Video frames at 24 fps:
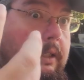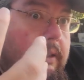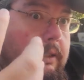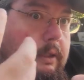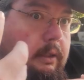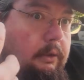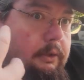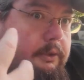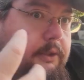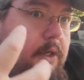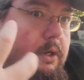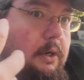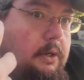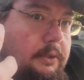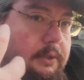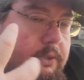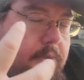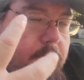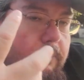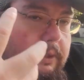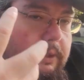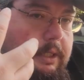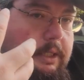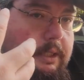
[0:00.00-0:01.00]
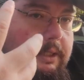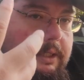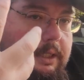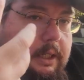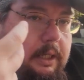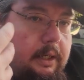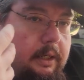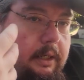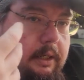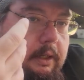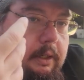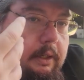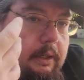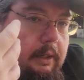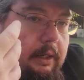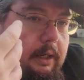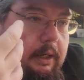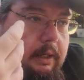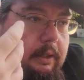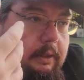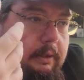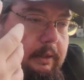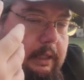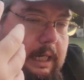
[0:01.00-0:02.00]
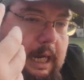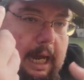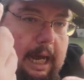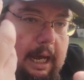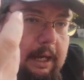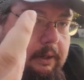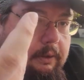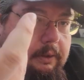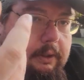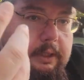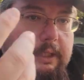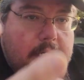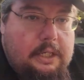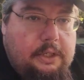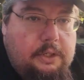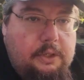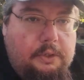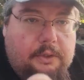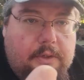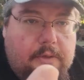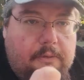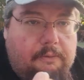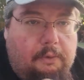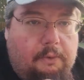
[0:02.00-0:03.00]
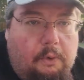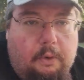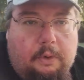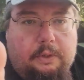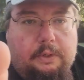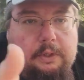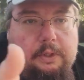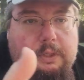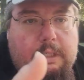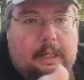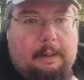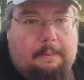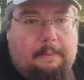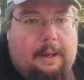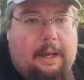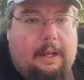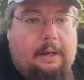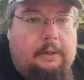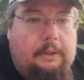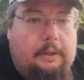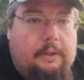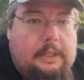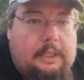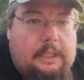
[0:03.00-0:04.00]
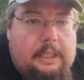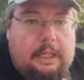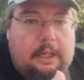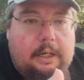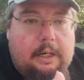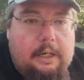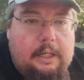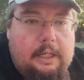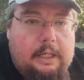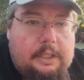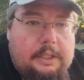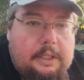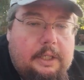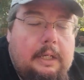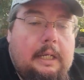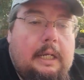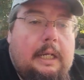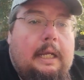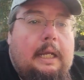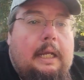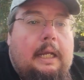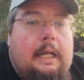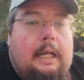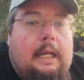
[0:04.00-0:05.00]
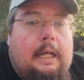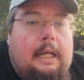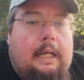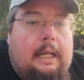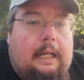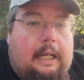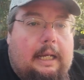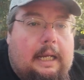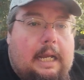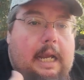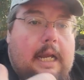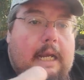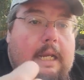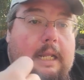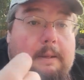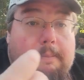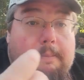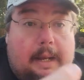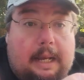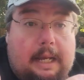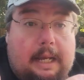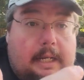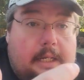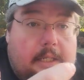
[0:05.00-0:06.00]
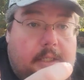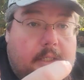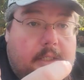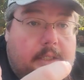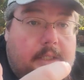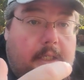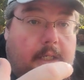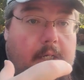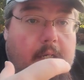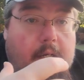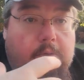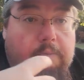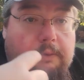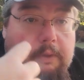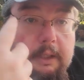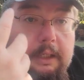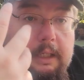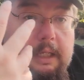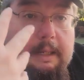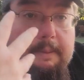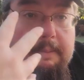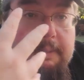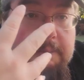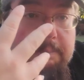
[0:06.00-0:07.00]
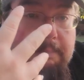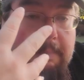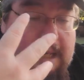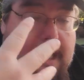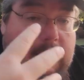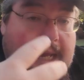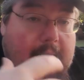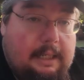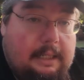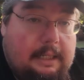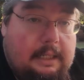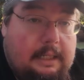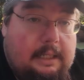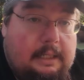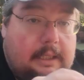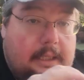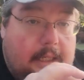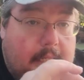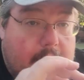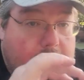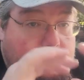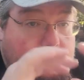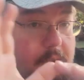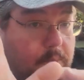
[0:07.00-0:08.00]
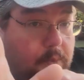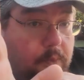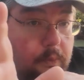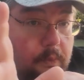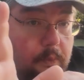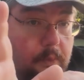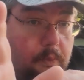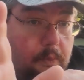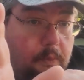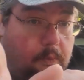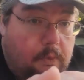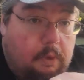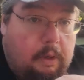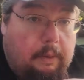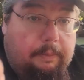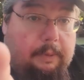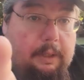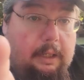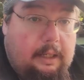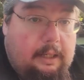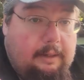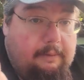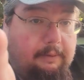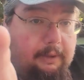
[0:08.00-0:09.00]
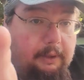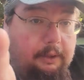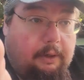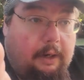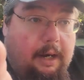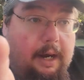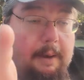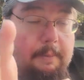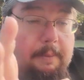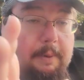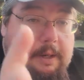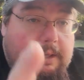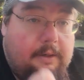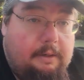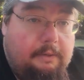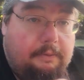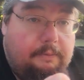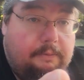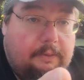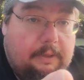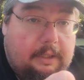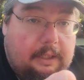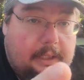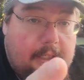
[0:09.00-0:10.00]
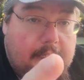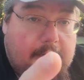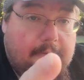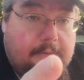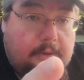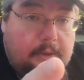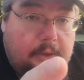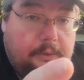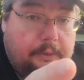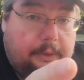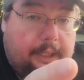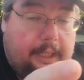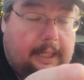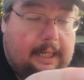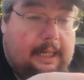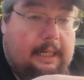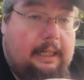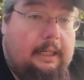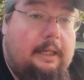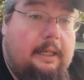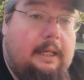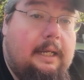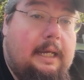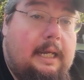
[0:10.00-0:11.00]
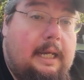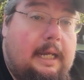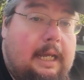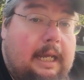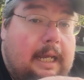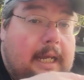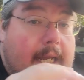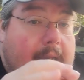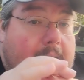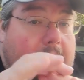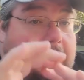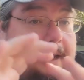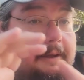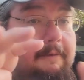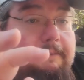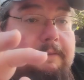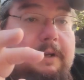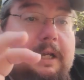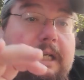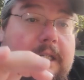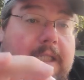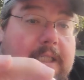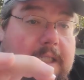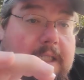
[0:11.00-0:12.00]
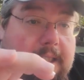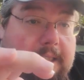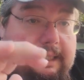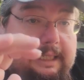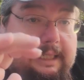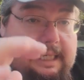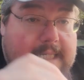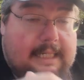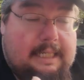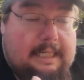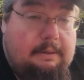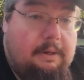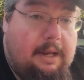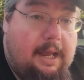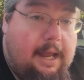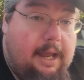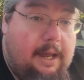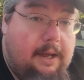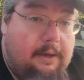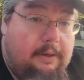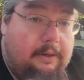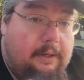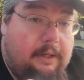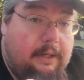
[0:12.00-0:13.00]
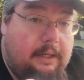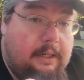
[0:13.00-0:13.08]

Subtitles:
draws on his inner, I don't know, he's using the Force or something. I don't know, his inner ninja. And he manages to overcome his blindness and just whoop the living crap out of evil Liu Kang. And he eventually gets him down,